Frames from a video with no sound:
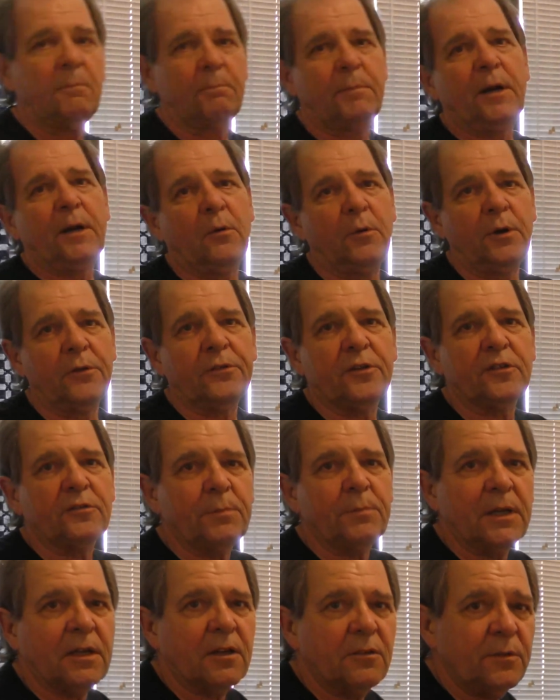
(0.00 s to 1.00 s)
bear with us
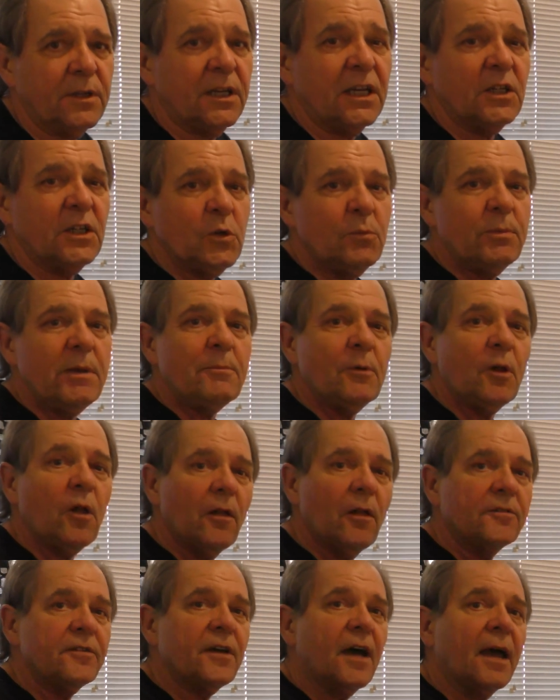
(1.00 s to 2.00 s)
because we get new people
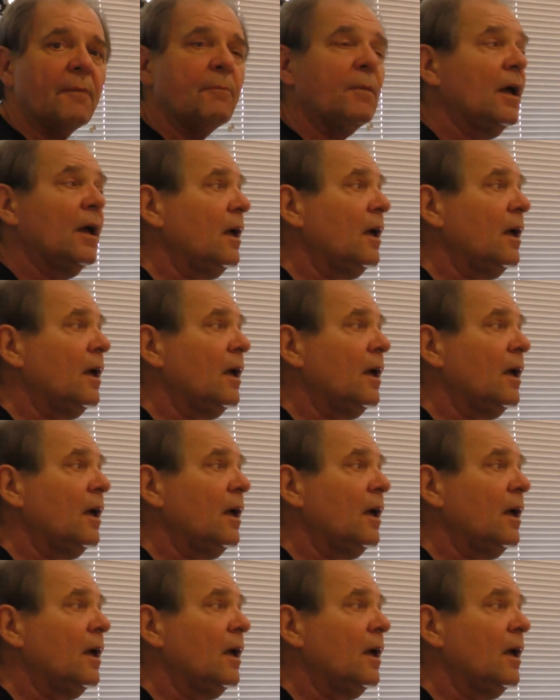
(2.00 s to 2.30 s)
all the time.